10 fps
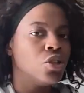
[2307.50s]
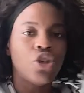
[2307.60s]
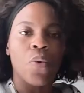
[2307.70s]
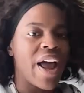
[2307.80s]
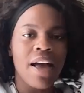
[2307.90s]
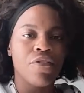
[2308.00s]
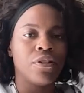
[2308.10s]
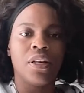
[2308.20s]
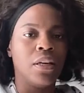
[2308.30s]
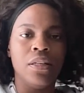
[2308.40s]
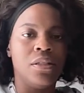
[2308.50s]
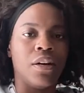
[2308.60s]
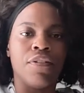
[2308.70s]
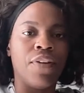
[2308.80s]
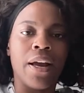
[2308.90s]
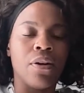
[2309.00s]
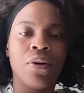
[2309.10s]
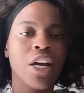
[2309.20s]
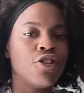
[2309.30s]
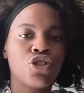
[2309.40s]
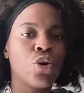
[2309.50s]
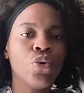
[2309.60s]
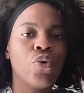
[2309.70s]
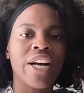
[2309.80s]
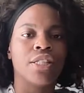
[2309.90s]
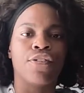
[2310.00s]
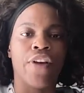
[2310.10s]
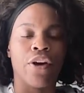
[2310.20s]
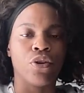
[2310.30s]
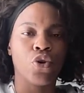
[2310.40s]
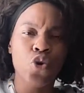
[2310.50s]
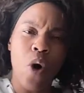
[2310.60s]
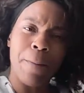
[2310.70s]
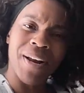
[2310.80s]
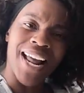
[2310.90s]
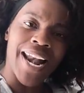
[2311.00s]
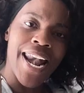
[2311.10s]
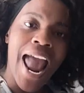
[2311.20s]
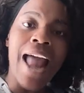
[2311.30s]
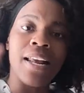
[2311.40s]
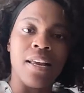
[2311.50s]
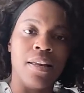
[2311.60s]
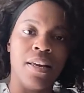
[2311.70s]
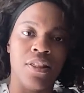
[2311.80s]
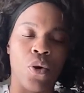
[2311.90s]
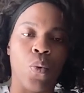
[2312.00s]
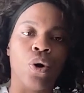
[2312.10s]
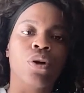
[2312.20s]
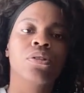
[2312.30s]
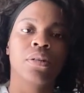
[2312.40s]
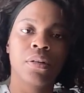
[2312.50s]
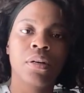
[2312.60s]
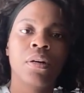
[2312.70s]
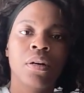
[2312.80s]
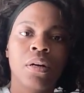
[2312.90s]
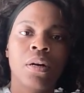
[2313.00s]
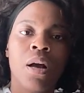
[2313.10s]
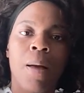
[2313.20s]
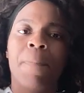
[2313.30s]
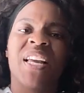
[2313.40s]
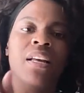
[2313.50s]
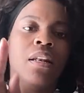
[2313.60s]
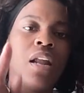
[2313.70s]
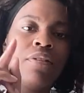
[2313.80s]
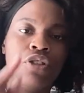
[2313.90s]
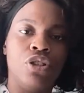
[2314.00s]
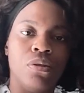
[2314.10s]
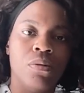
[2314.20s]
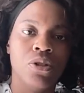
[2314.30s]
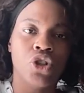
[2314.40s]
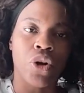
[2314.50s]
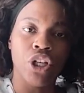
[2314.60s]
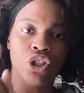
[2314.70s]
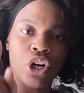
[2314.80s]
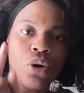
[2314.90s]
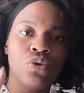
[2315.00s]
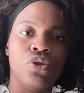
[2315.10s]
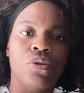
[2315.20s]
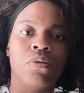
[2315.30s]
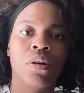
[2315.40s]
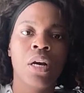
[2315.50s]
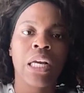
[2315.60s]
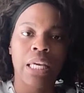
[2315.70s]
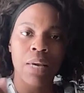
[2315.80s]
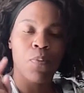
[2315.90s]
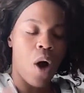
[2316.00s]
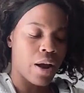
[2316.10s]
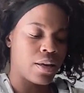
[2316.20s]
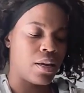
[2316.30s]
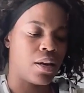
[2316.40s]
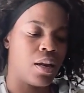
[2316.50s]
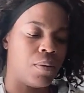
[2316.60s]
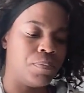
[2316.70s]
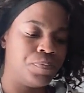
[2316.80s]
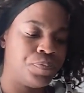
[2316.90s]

Don't ever think he's going to fail. He's too great to fail you. You are but a gnat in the world. But he loves you, so he chose you. Keep walking in him.